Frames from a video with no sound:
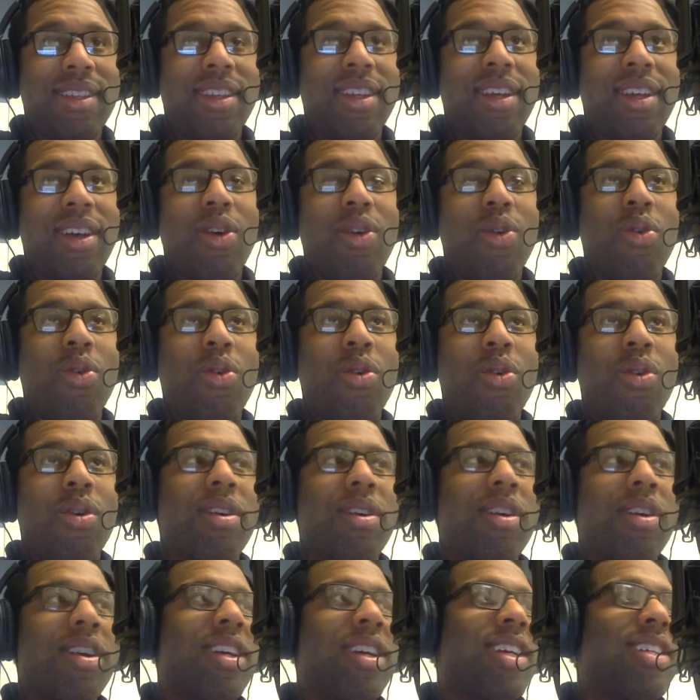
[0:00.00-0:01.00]

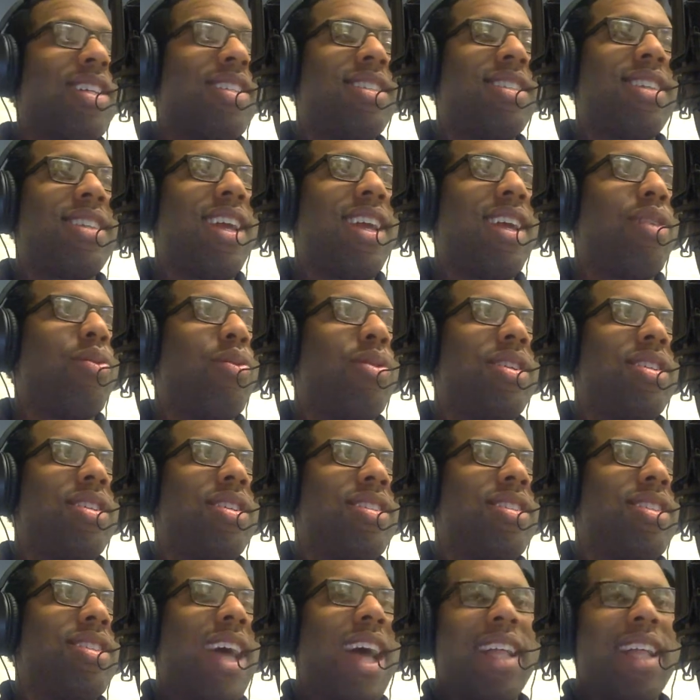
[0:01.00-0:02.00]
or say it
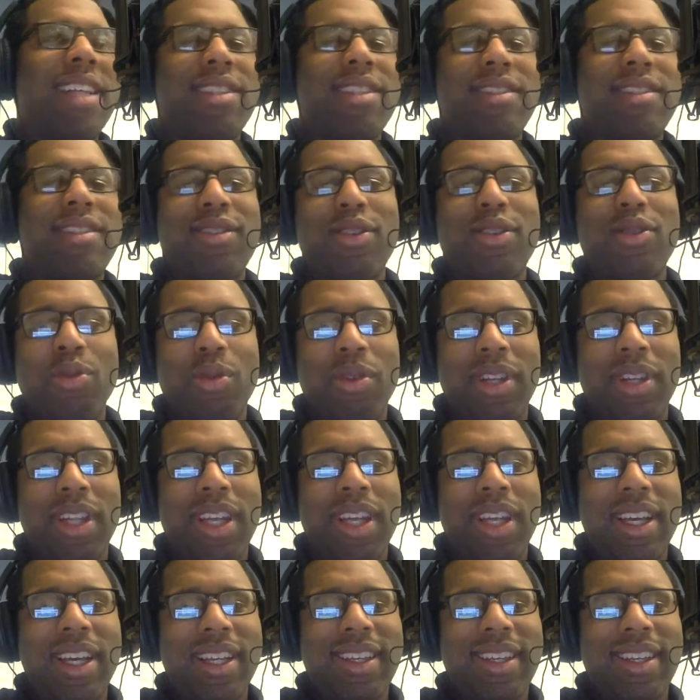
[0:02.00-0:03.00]
was at school.
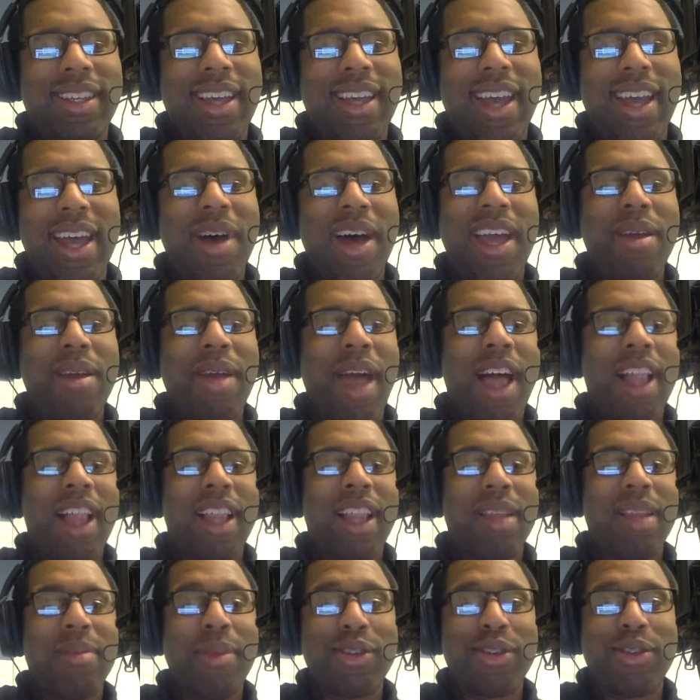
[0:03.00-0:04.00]
Like at my
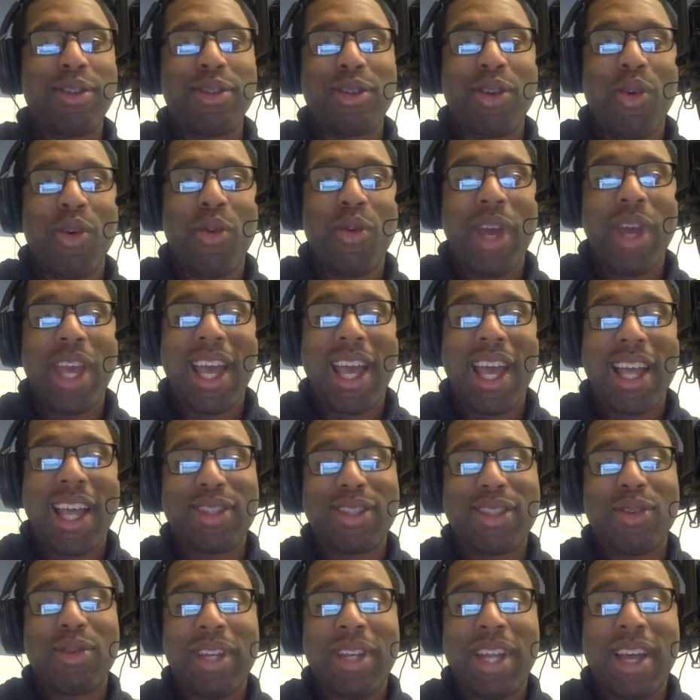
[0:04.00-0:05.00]
elementary school, we had
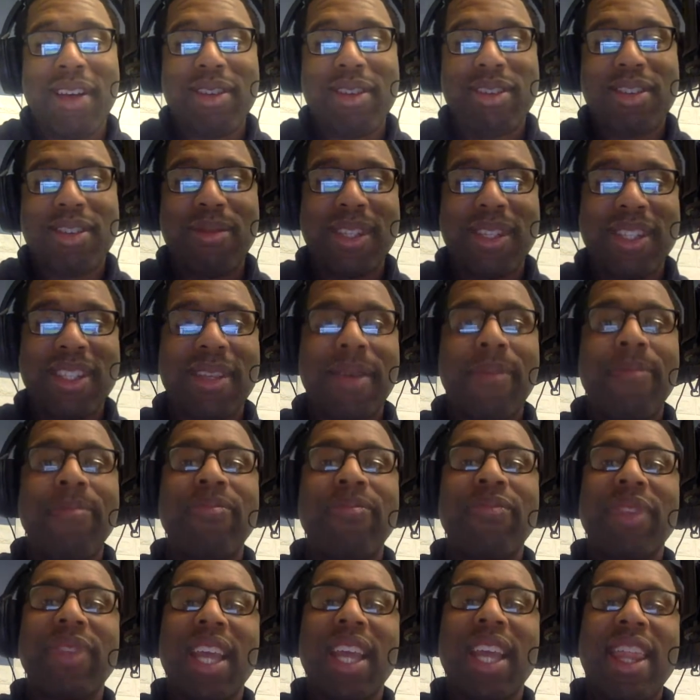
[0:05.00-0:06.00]
school announcements.
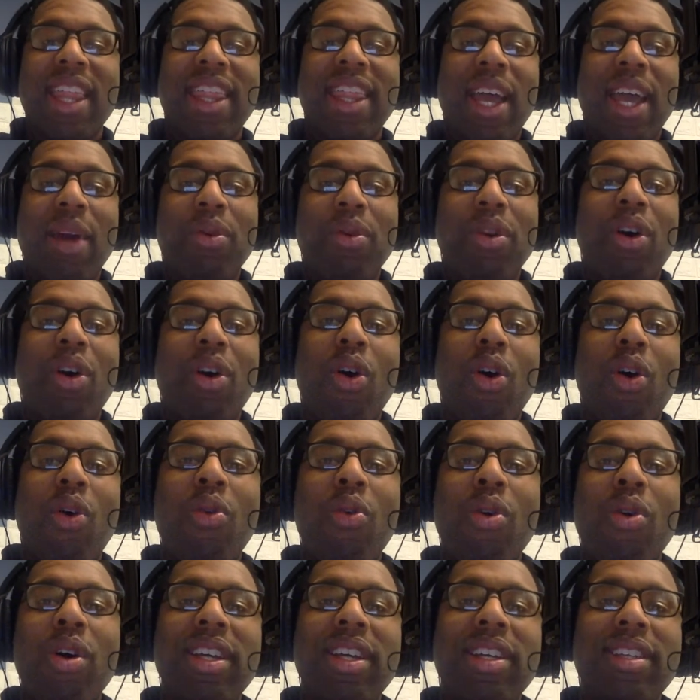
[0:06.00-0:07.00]
They would
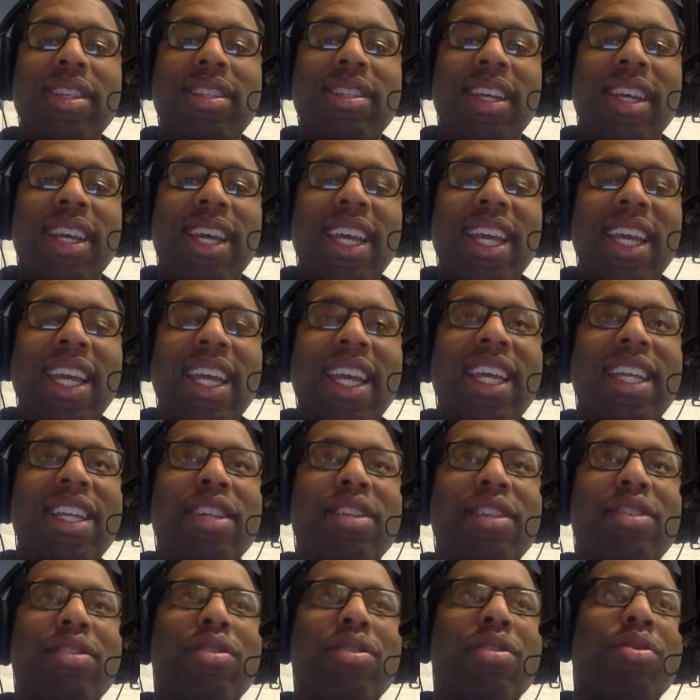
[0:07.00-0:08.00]
always
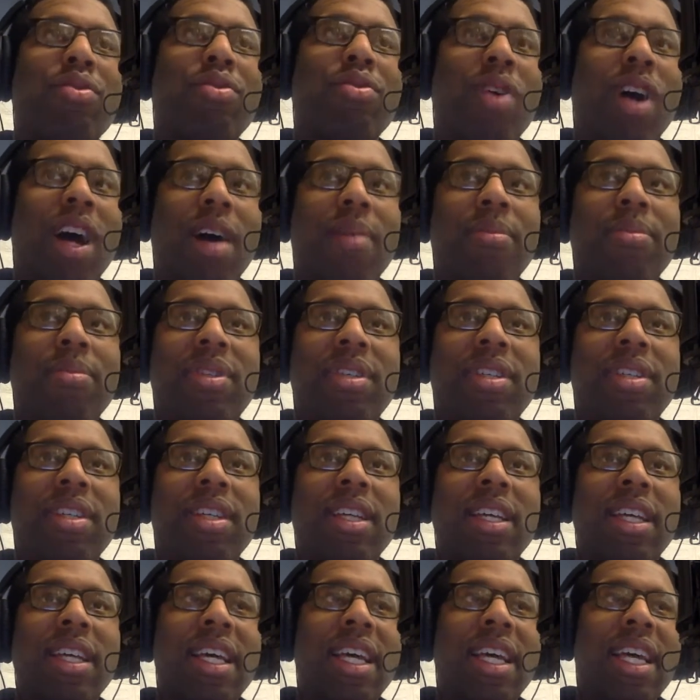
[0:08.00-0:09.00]
interrupt
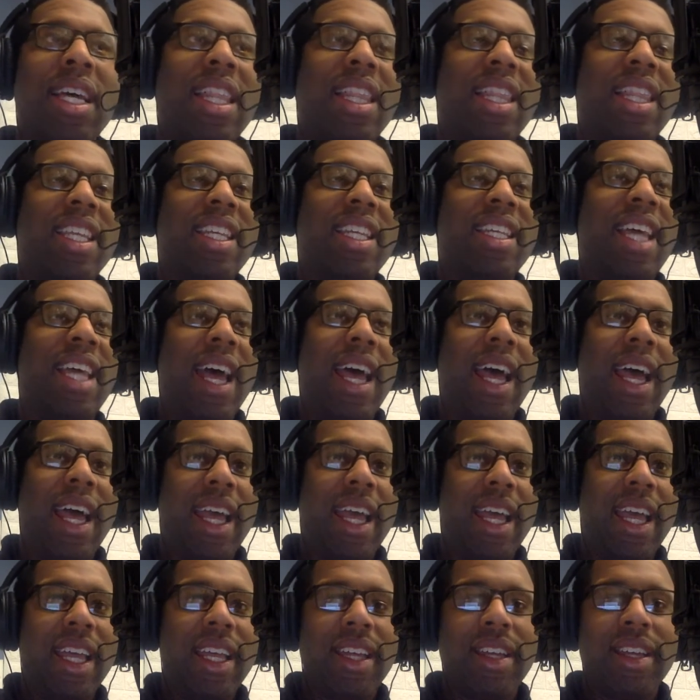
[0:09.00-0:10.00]
the
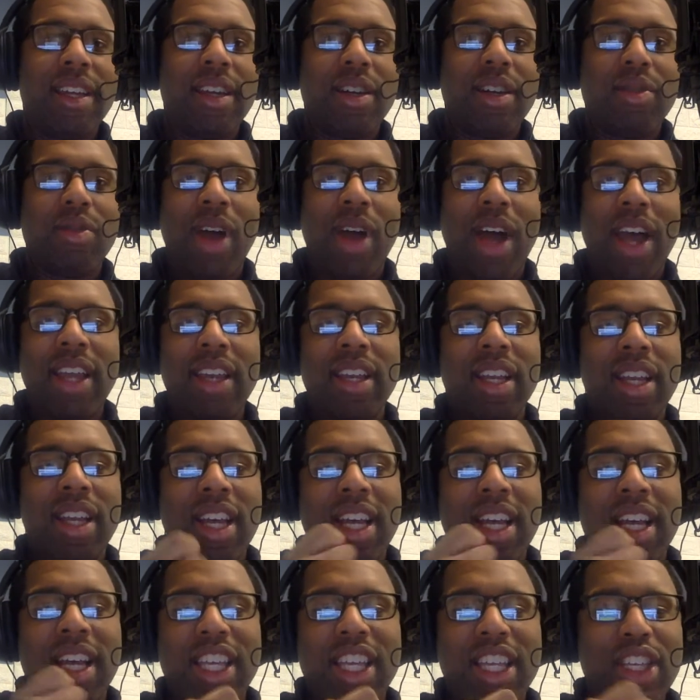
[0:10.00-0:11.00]
day, right?
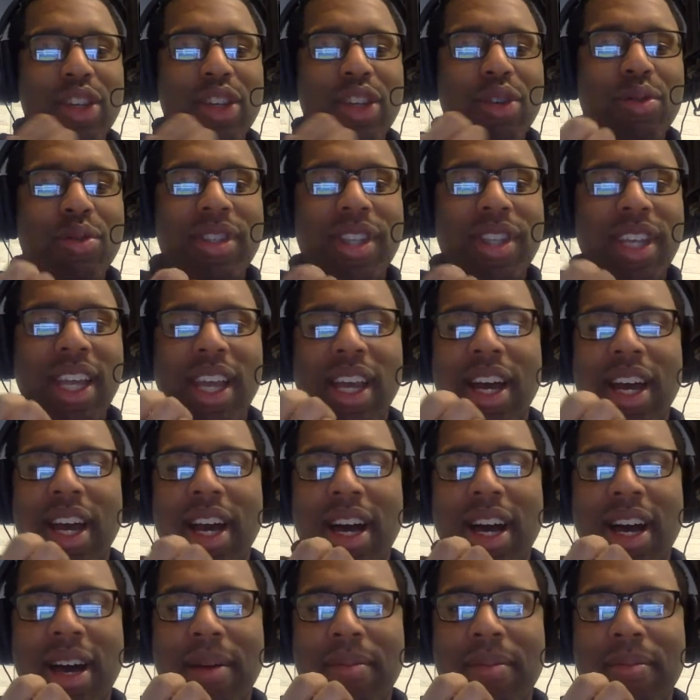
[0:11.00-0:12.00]
Using
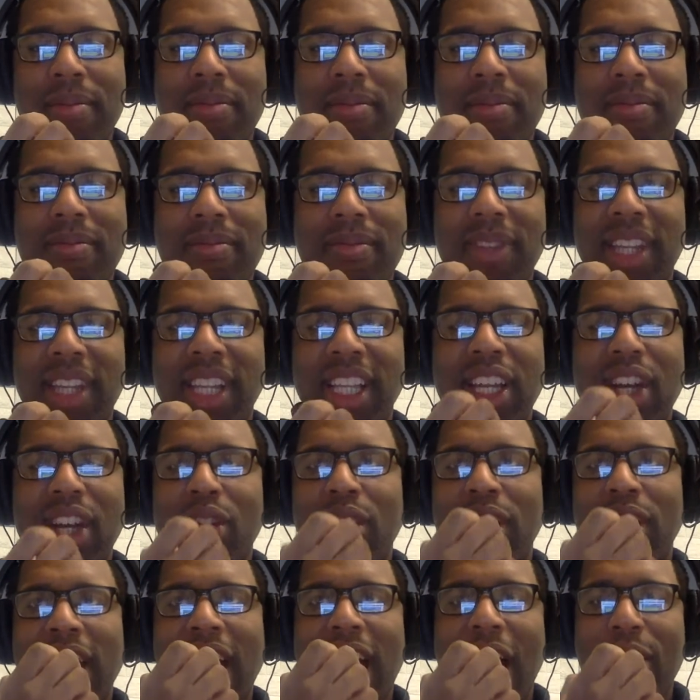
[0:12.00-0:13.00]
the
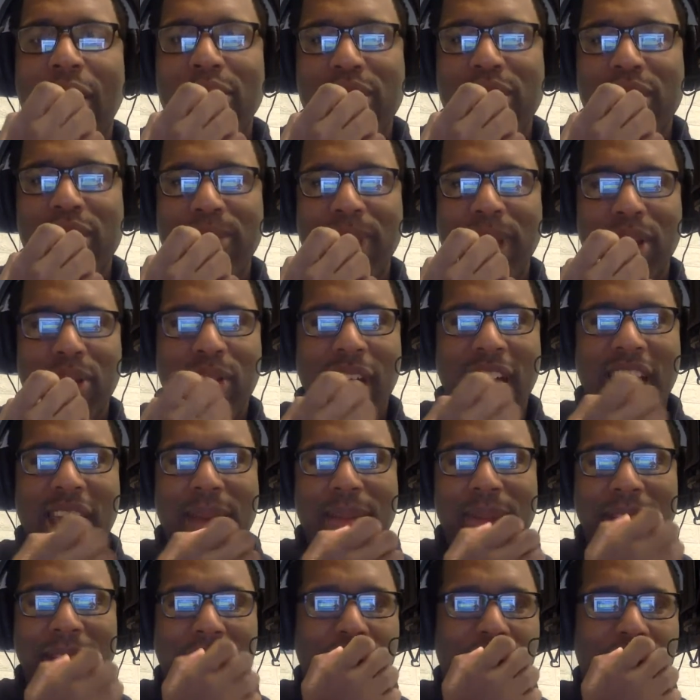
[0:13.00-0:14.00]
little loudspeaker, right? It'd
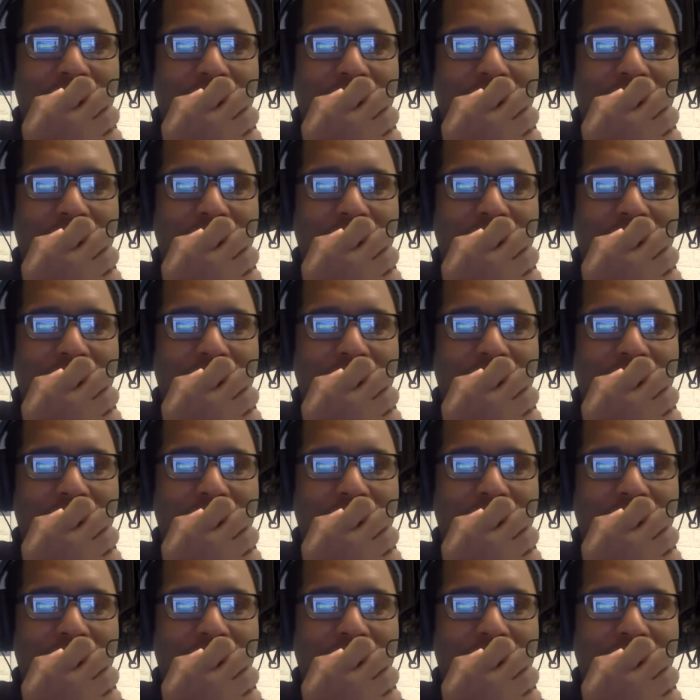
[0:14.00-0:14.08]
be like,